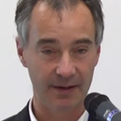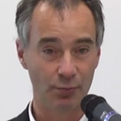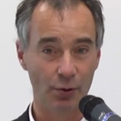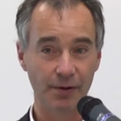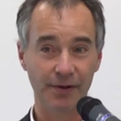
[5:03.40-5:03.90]
the
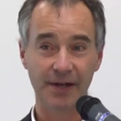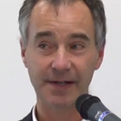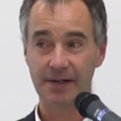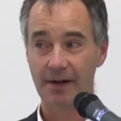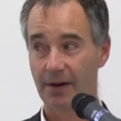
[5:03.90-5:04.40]
important thing
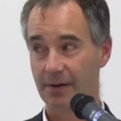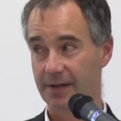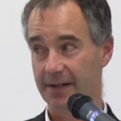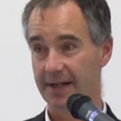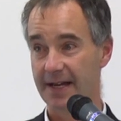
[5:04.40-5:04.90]
to
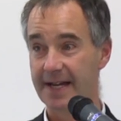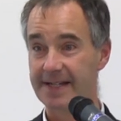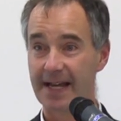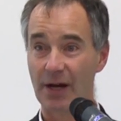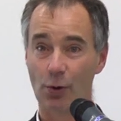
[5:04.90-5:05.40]
note
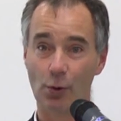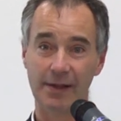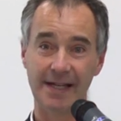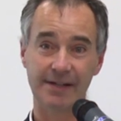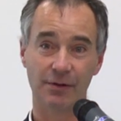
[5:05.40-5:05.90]
is that all
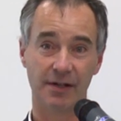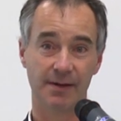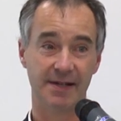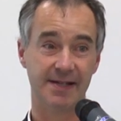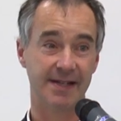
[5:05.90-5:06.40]
lease
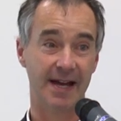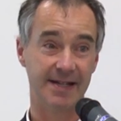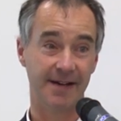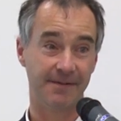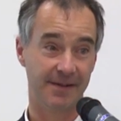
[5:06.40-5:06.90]
documents are
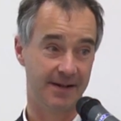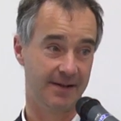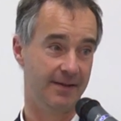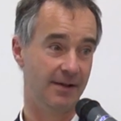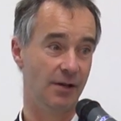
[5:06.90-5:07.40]

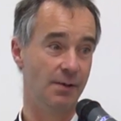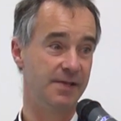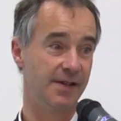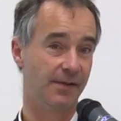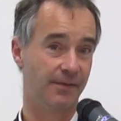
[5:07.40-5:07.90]
different. The
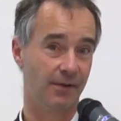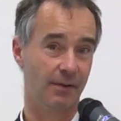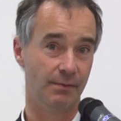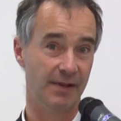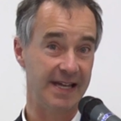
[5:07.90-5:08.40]
terms differ
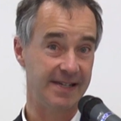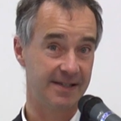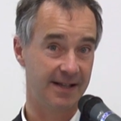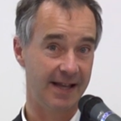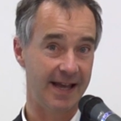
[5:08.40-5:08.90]
from lease
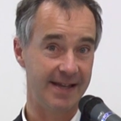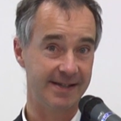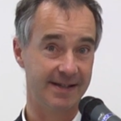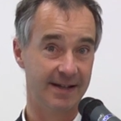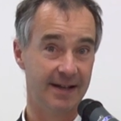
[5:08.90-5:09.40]
to
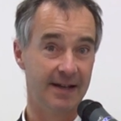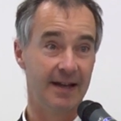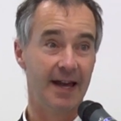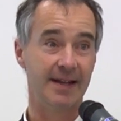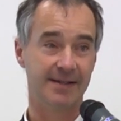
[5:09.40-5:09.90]
lease,
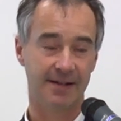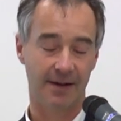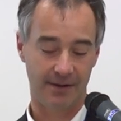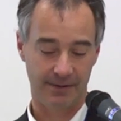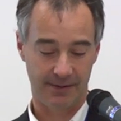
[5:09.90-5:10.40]
and
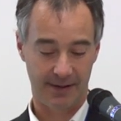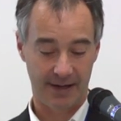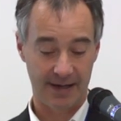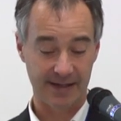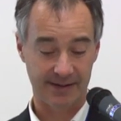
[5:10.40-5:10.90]
so
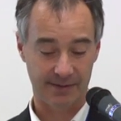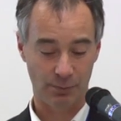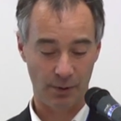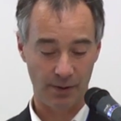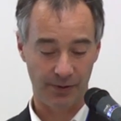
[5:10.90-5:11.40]
it's
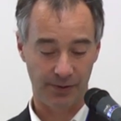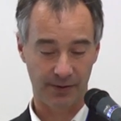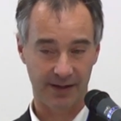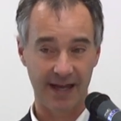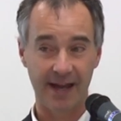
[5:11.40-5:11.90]

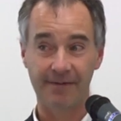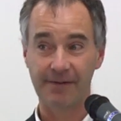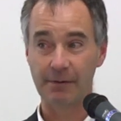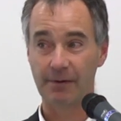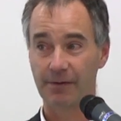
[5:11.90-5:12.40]
worth
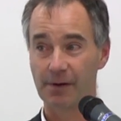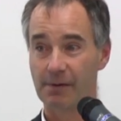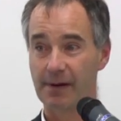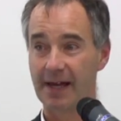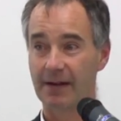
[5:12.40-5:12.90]
carefully
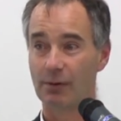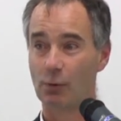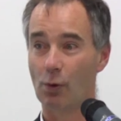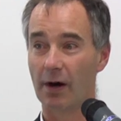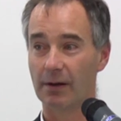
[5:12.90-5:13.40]
reviewing
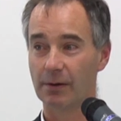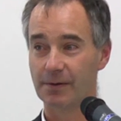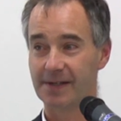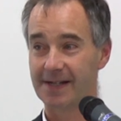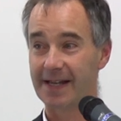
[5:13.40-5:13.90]
what
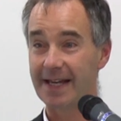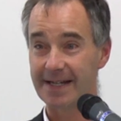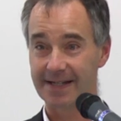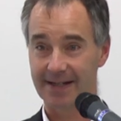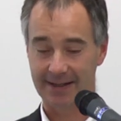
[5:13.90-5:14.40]
clauses
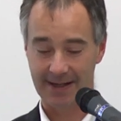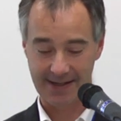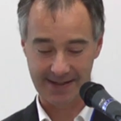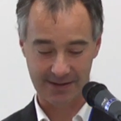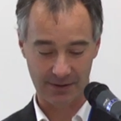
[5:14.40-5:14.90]
each
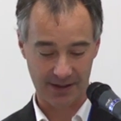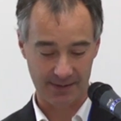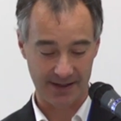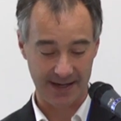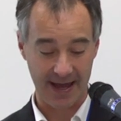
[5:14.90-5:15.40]
lease
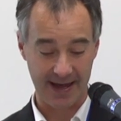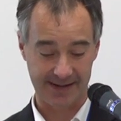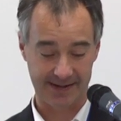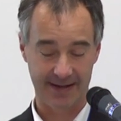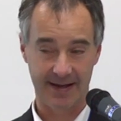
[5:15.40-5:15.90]
document
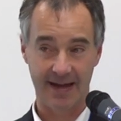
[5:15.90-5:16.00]
has,